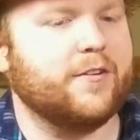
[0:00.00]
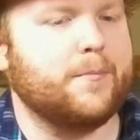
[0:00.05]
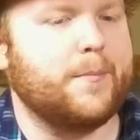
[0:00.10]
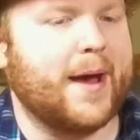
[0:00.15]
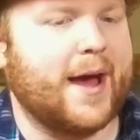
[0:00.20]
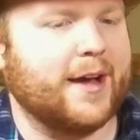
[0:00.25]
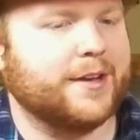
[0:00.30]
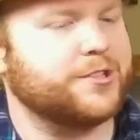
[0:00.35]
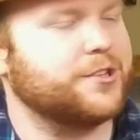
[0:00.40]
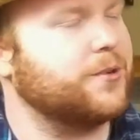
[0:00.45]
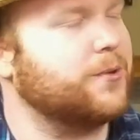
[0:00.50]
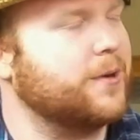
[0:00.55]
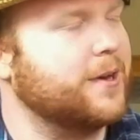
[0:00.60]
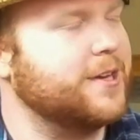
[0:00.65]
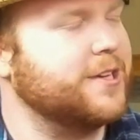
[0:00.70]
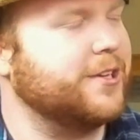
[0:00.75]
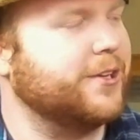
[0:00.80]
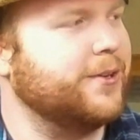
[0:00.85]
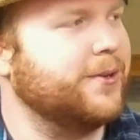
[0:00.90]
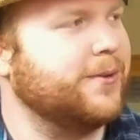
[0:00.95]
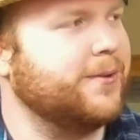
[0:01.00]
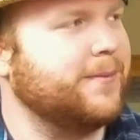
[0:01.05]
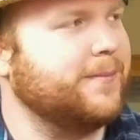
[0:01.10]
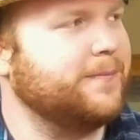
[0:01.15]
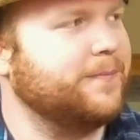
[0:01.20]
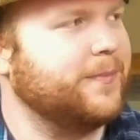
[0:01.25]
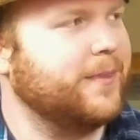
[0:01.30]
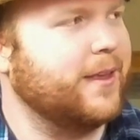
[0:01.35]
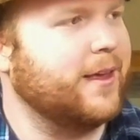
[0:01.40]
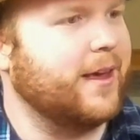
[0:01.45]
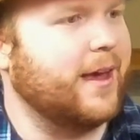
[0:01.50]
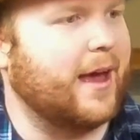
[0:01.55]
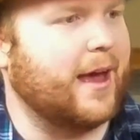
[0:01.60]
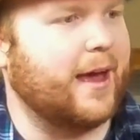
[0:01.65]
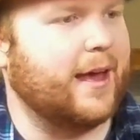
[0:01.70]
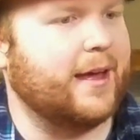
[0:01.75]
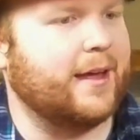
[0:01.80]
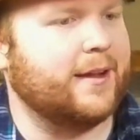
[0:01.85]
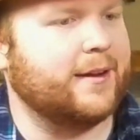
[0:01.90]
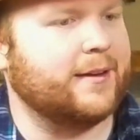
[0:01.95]
they give a backstory to...
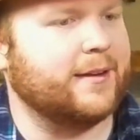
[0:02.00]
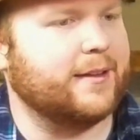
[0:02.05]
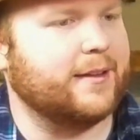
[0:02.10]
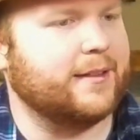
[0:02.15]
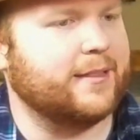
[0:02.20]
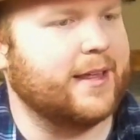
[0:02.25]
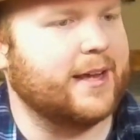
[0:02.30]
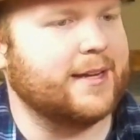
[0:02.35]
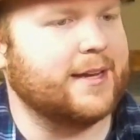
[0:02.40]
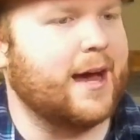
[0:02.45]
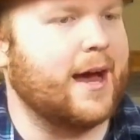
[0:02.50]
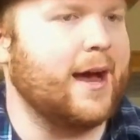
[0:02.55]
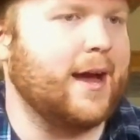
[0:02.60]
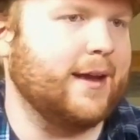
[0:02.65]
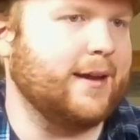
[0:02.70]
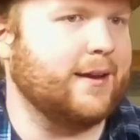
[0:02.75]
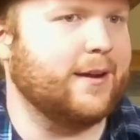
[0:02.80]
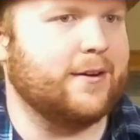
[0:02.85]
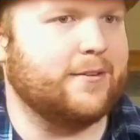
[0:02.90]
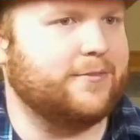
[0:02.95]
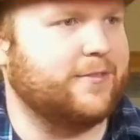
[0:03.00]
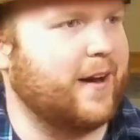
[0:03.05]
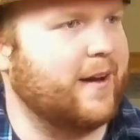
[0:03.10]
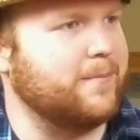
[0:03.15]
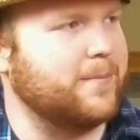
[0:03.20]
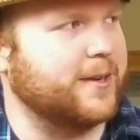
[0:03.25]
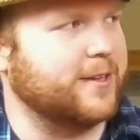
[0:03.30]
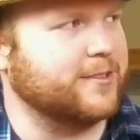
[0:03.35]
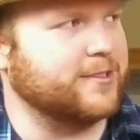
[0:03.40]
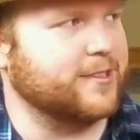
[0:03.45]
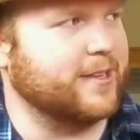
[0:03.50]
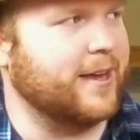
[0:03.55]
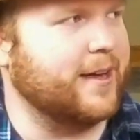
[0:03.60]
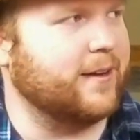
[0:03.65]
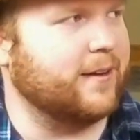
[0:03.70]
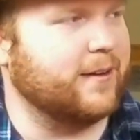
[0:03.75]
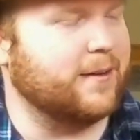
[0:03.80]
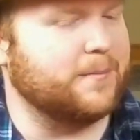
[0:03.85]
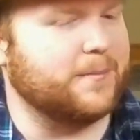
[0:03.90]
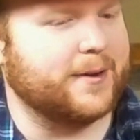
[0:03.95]
And they die, you know, 5 minutes
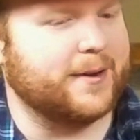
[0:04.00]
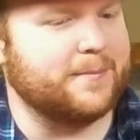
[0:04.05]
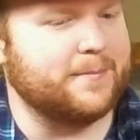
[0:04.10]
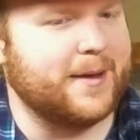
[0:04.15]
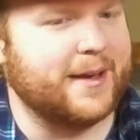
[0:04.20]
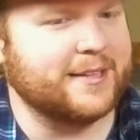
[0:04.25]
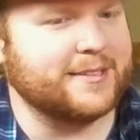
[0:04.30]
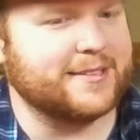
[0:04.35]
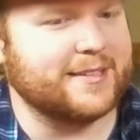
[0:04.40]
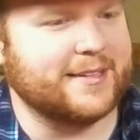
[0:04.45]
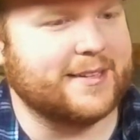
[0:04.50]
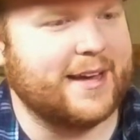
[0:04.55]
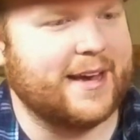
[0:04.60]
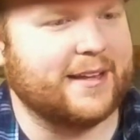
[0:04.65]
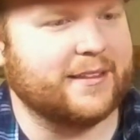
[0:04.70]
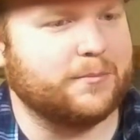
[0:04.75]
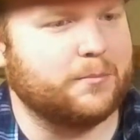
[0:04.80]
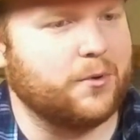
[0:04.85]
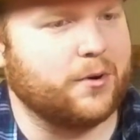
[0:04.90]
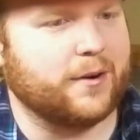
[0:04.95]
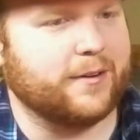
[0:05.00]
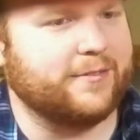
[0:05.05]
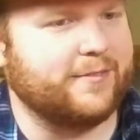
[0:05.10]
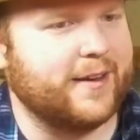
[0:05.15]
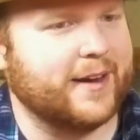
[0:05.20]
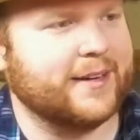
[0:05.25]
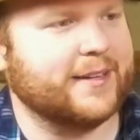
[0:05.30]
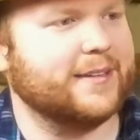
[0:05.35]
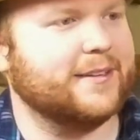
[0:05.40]
later, but it makes the death more